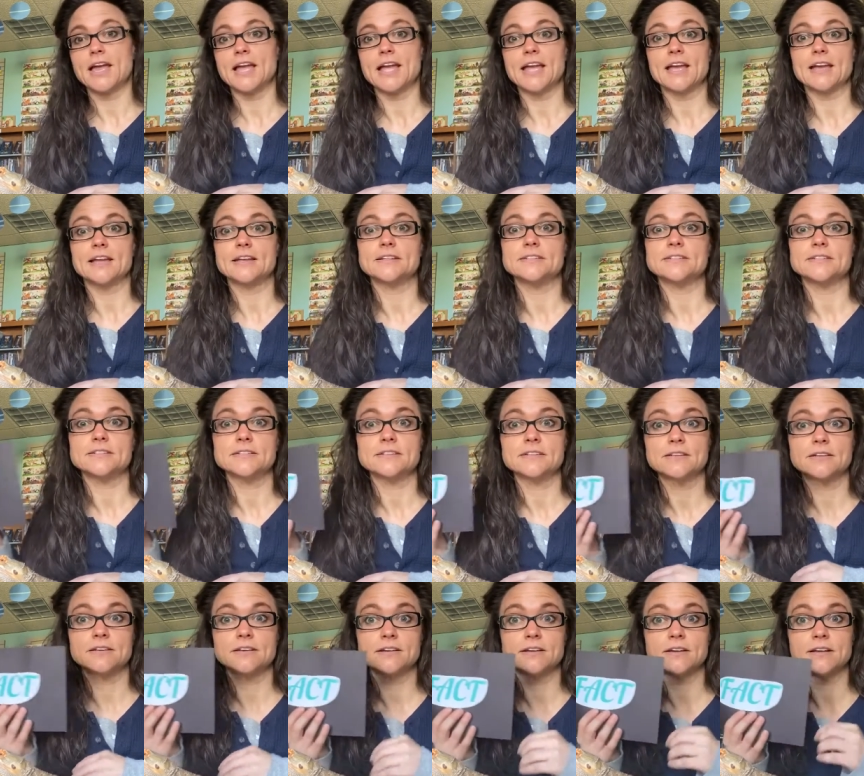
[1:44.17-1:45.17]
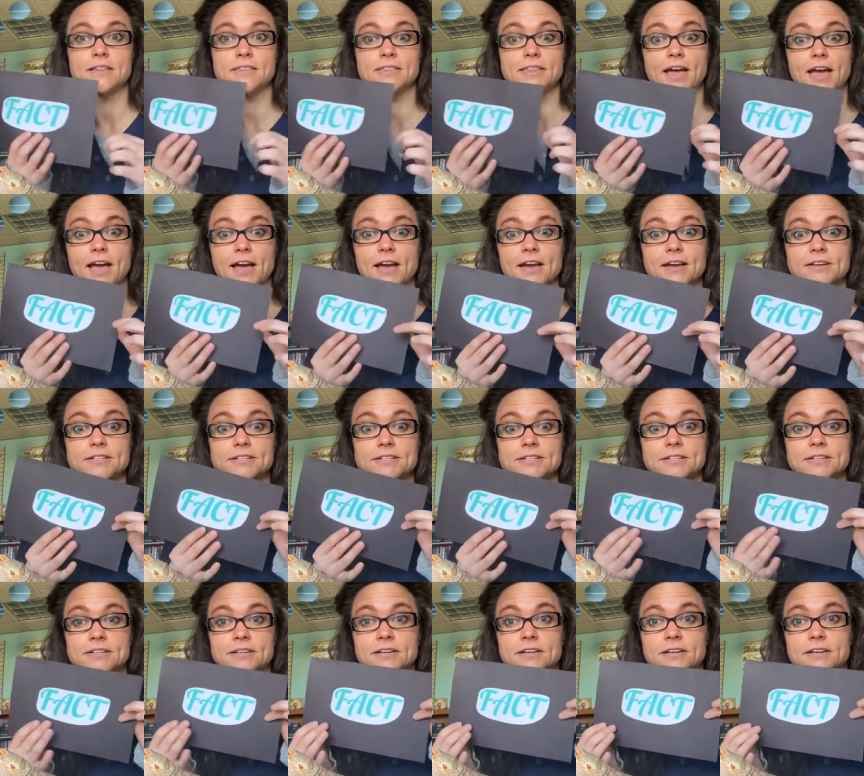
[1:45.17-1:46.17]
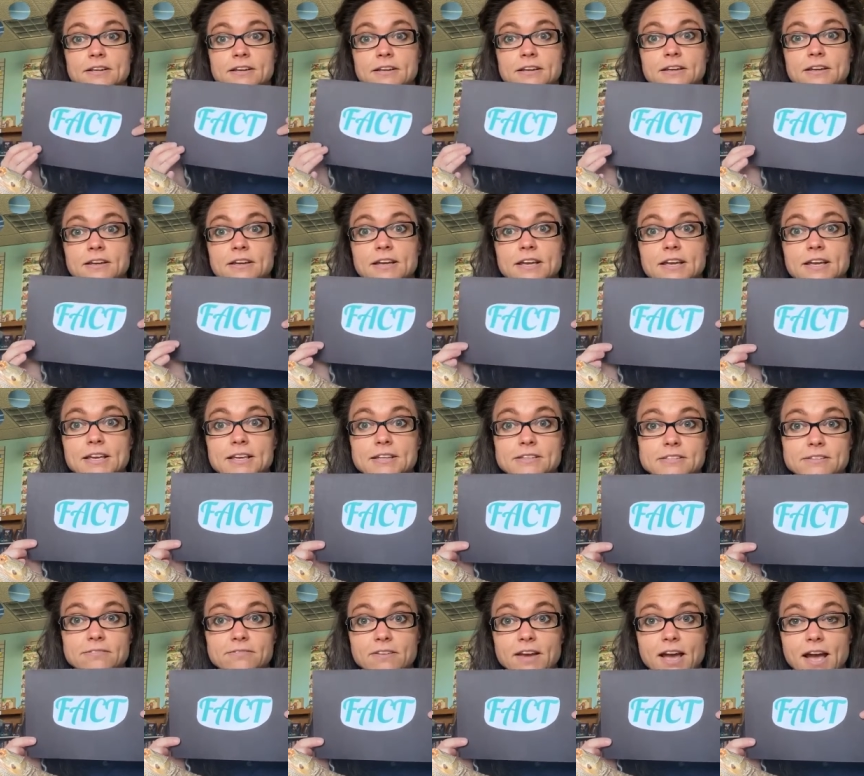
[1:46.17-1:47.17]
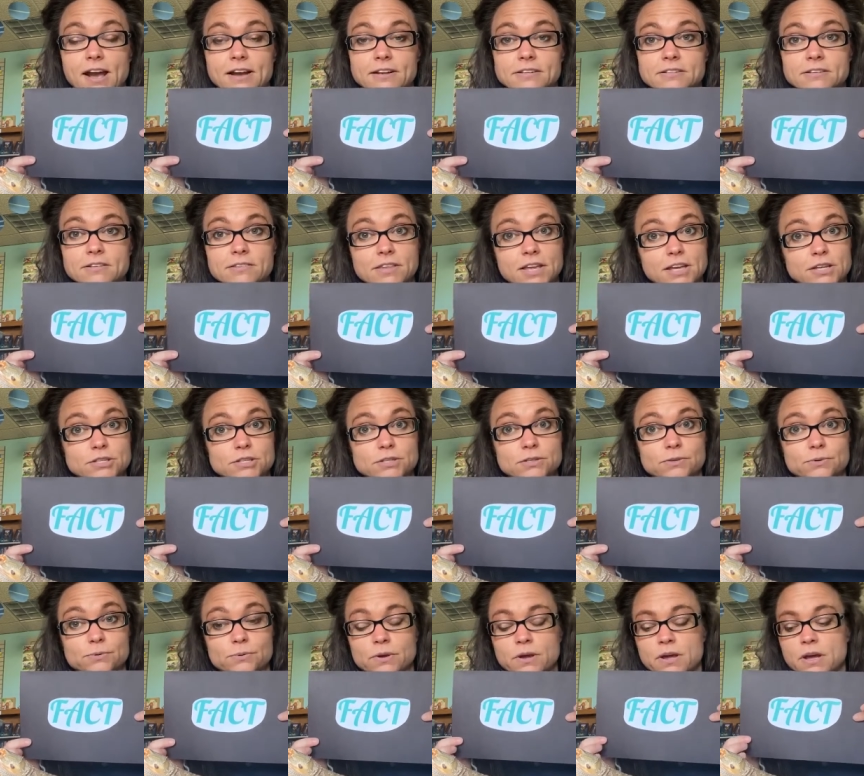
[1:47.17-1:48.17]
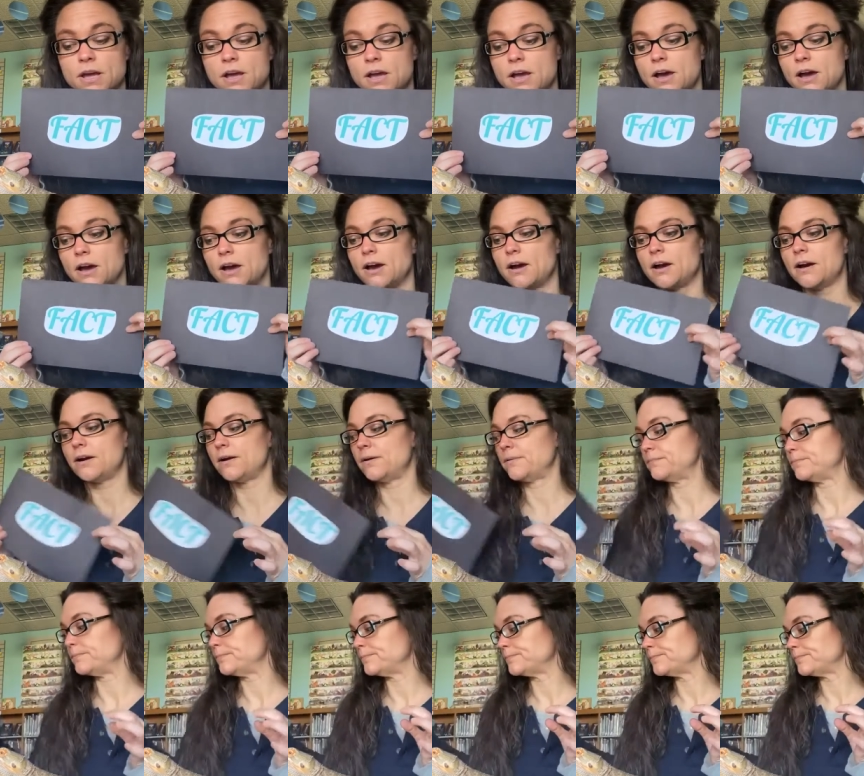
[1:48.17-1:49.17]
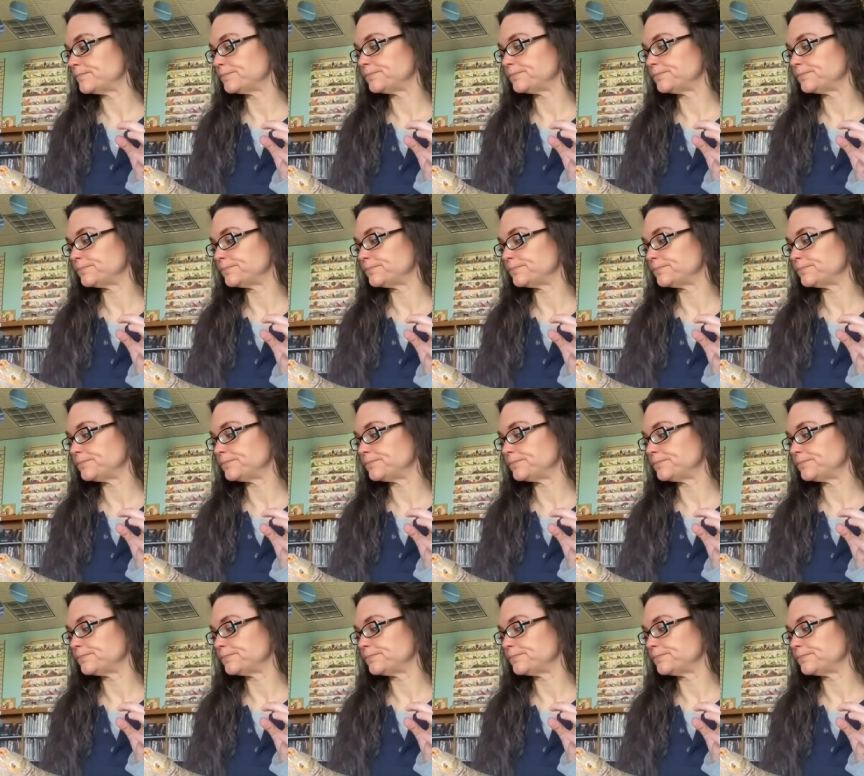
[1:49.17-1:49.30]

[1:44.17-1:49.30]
And that is a fact. They do. Um,